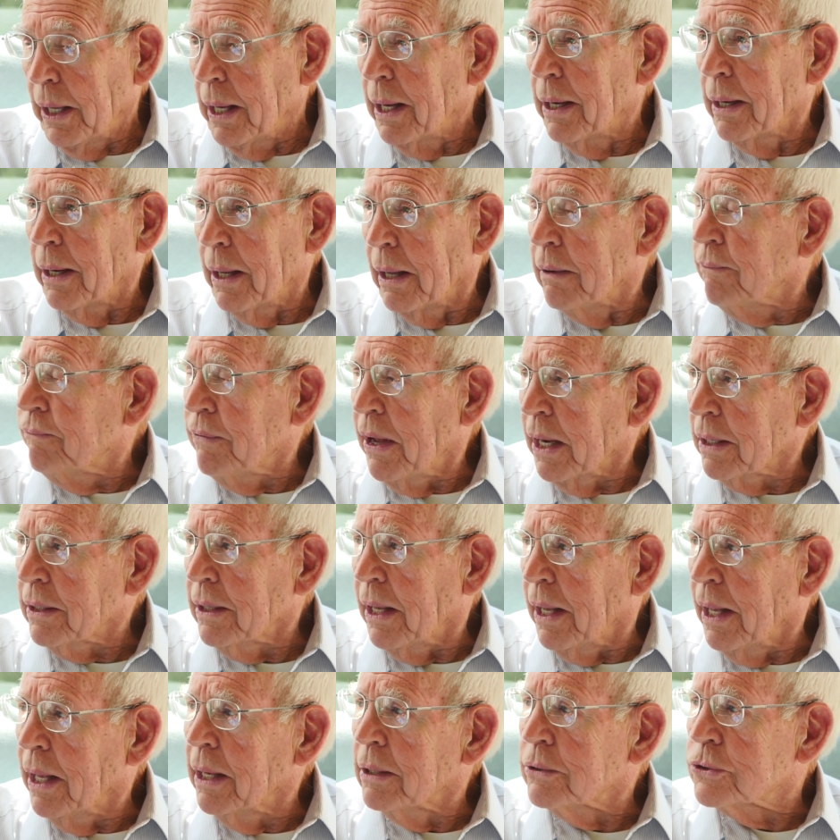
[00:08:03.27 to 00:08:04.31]
and in fact
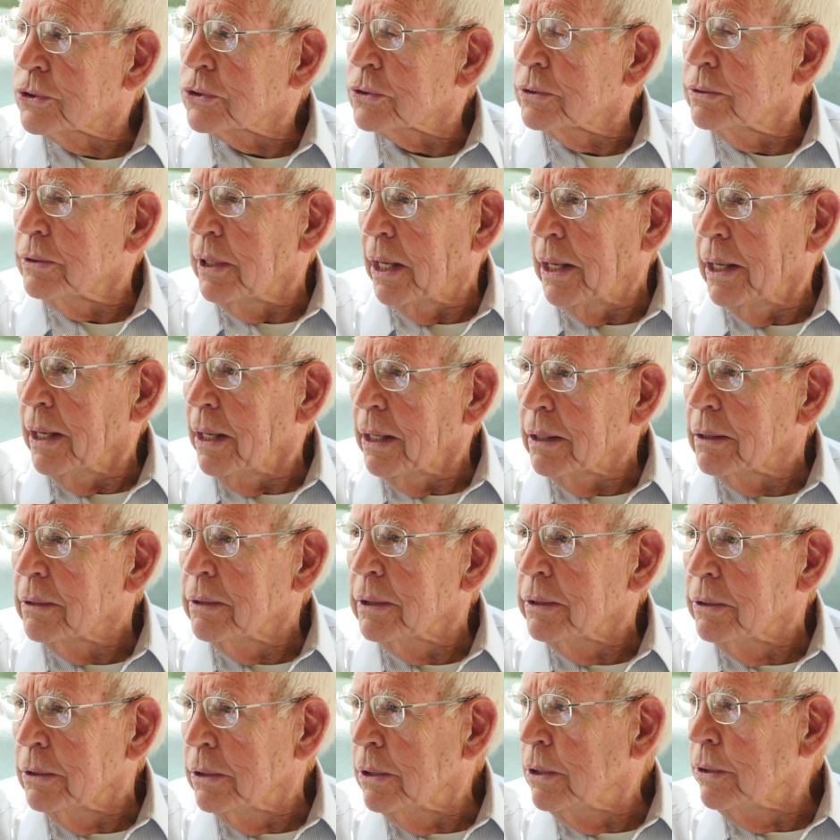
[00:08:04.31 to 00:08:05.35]
I
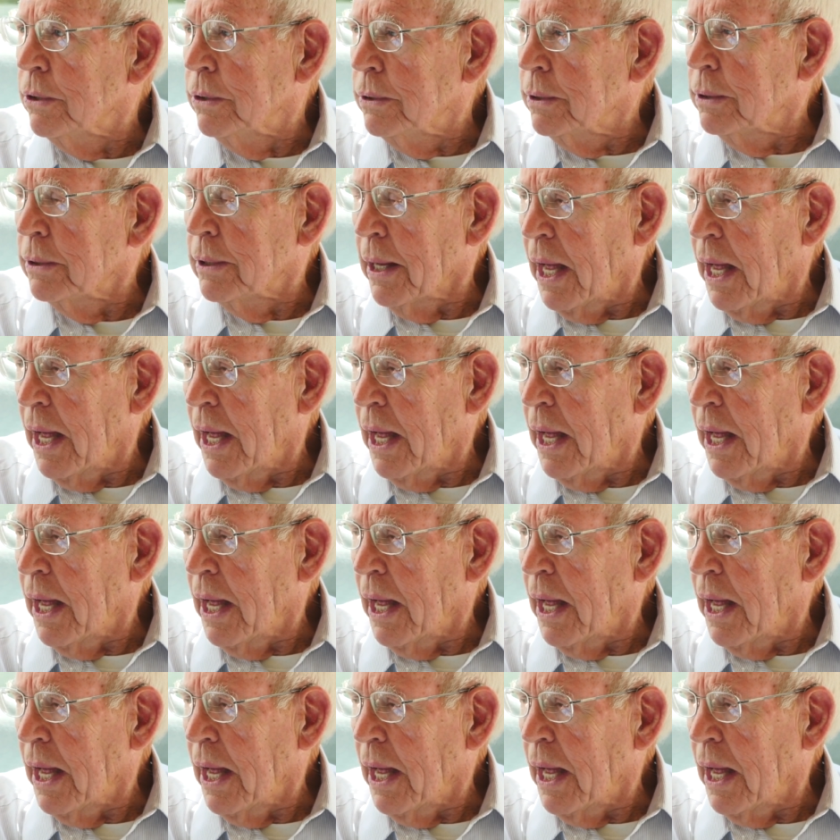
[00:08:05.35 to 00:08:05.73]
had